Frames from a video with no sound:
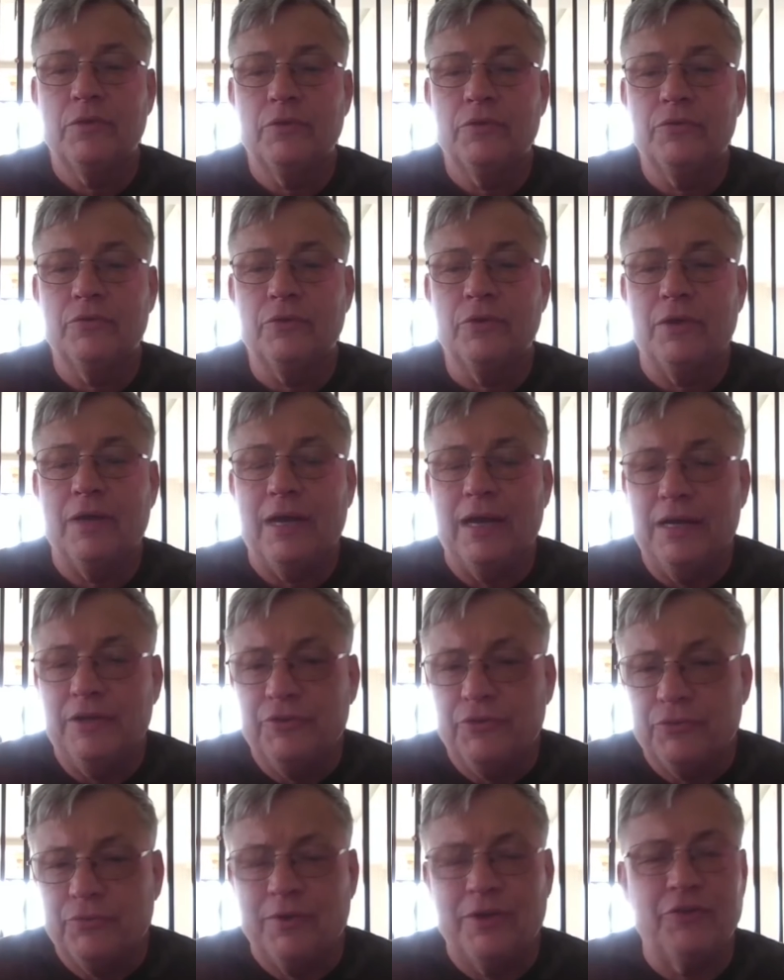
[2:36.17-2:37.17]
So I
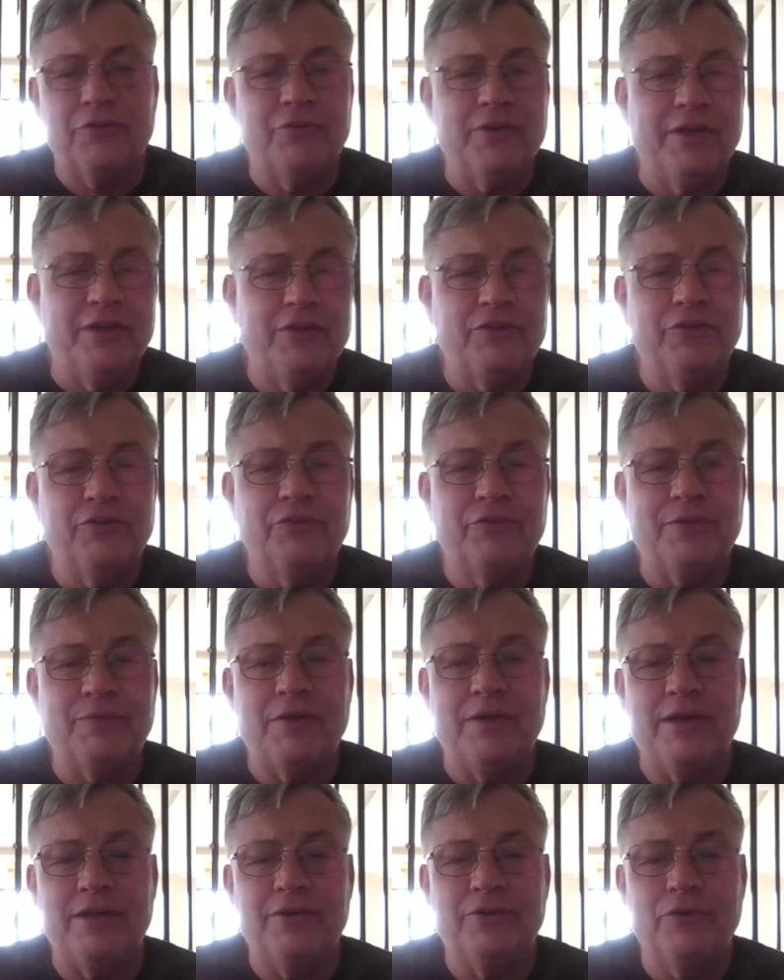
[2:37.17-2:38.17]
just want to say this is
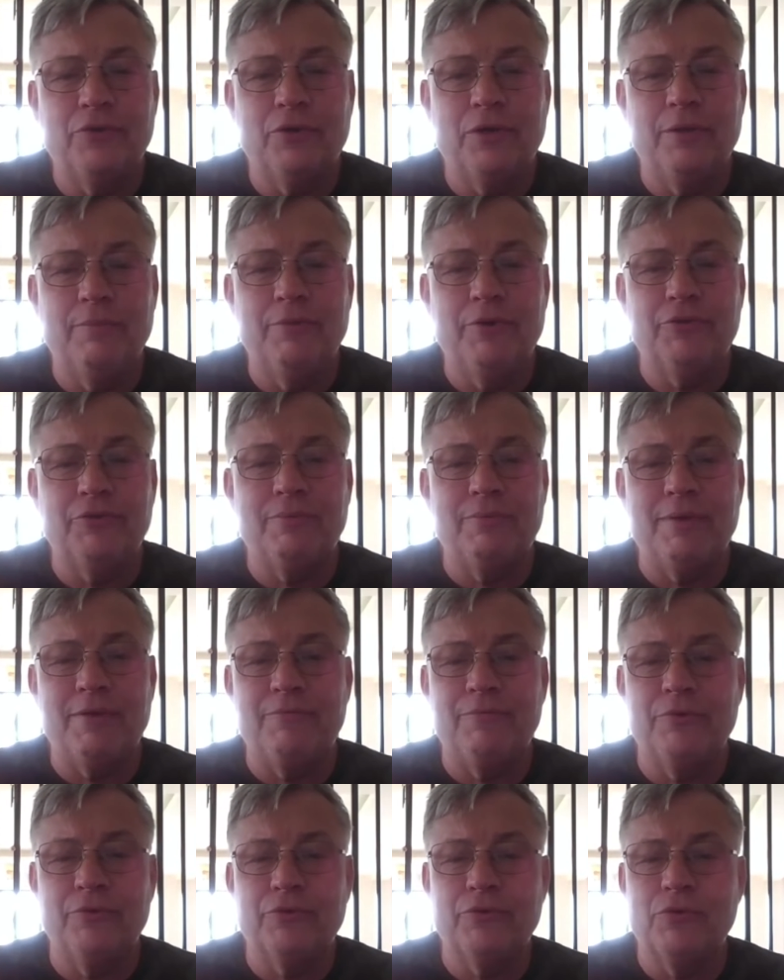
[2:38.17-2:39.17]
something I totally missed when I
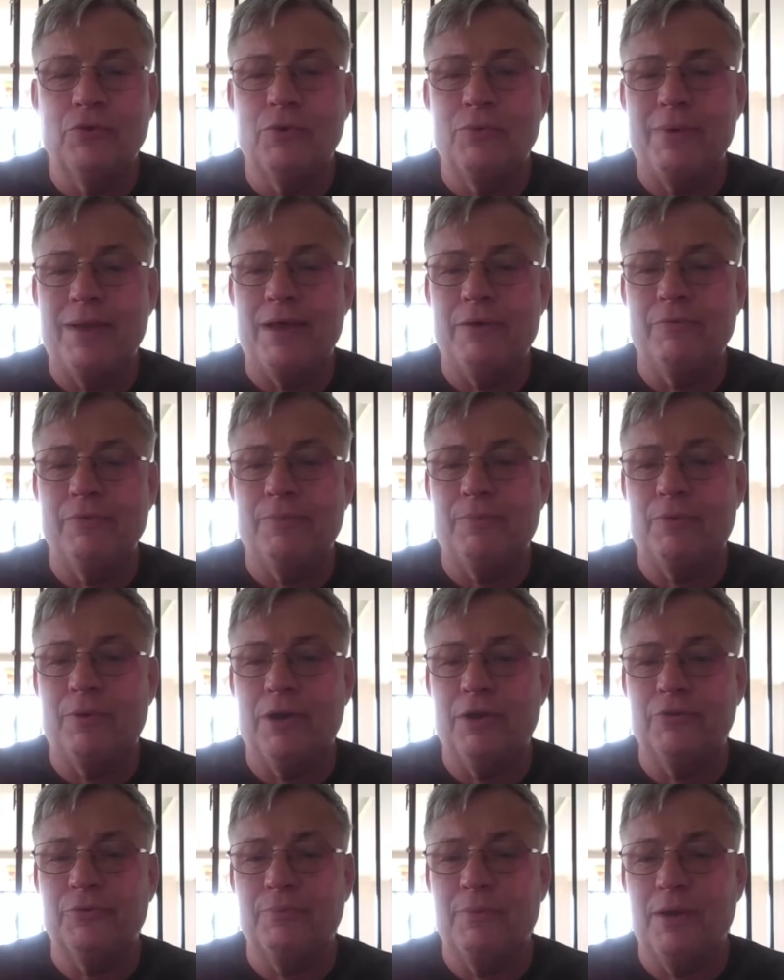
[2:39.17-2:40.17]
first go around with
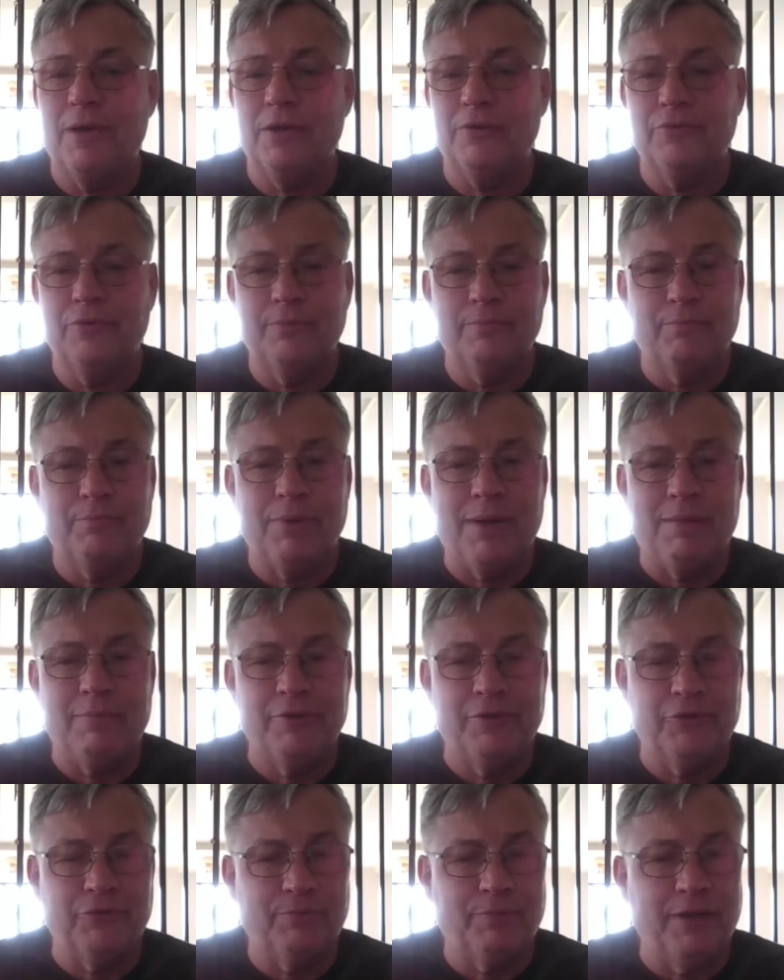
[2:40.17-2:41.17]
Proxmox and probably
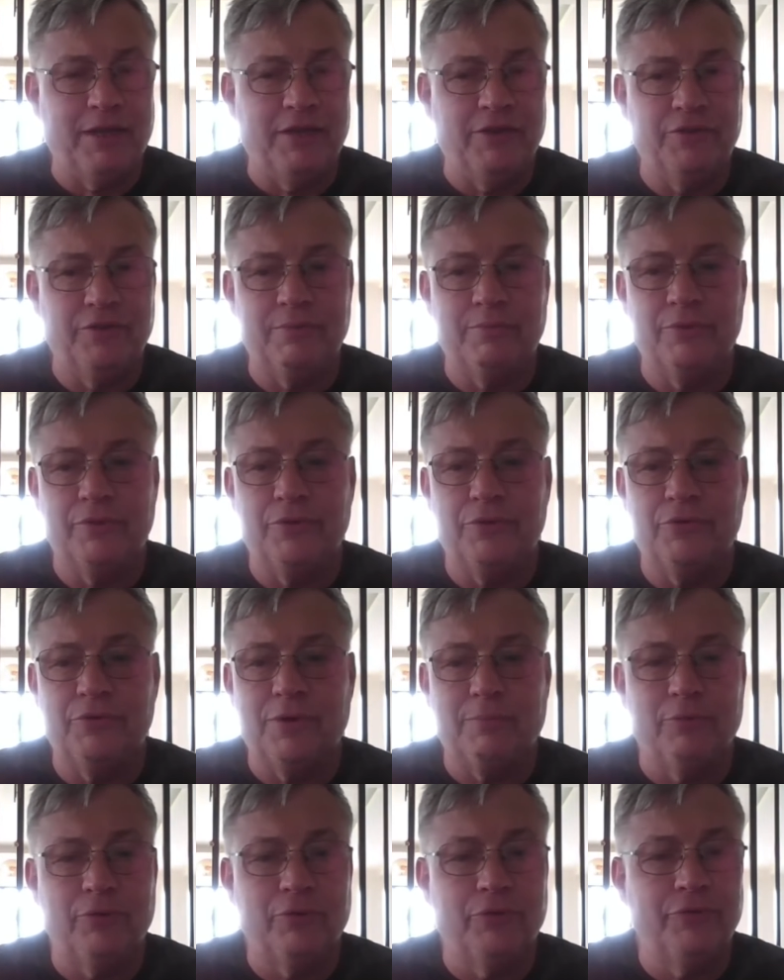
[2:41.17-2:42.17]
explained some of the
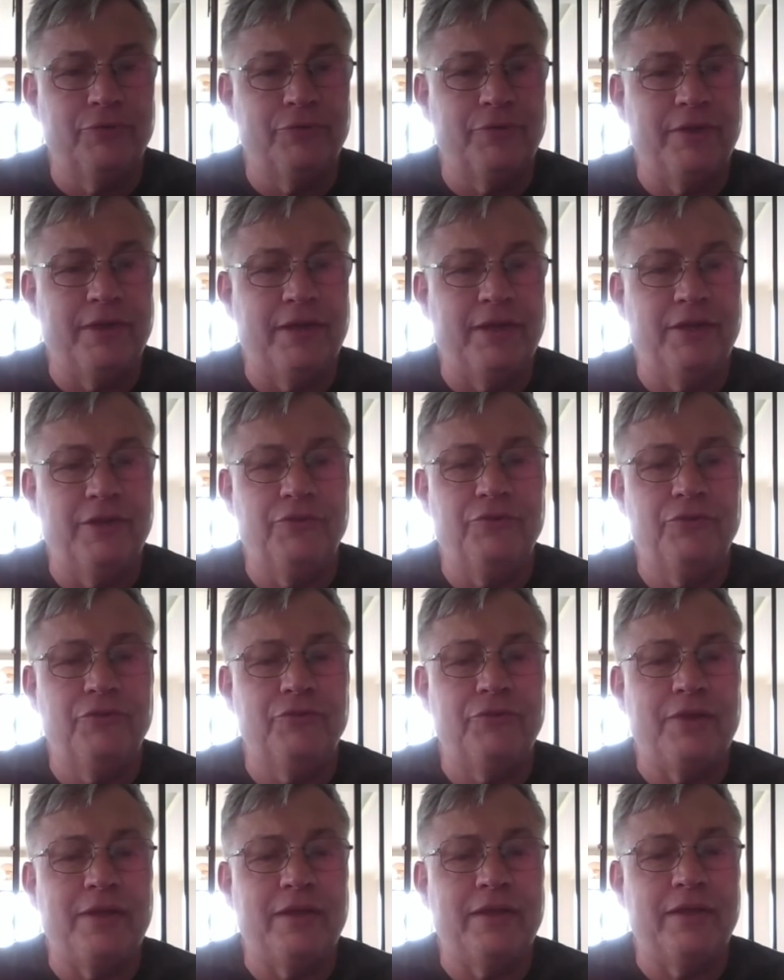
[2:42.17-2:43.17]
troubles and
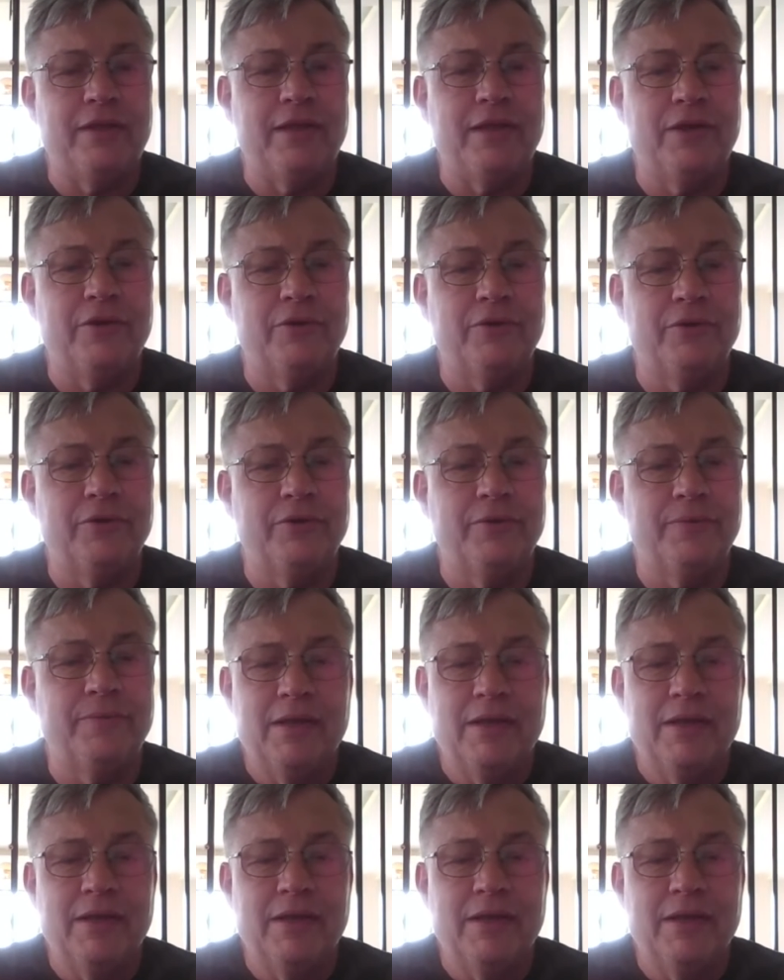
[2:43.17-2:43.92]
issues I encountered.